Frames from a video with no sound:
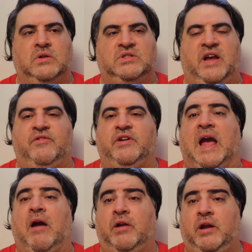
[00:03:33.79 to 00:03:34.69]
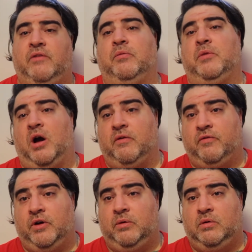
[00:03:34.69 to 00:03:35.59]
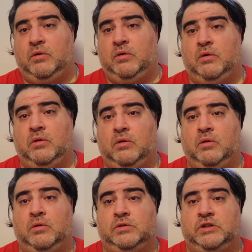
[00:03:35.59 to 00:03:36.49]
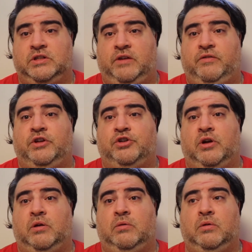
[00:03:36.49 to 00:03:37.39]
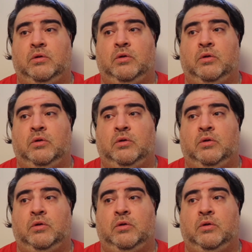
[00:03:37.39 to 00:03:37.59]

David Carradine from Kung Fu, the TV show.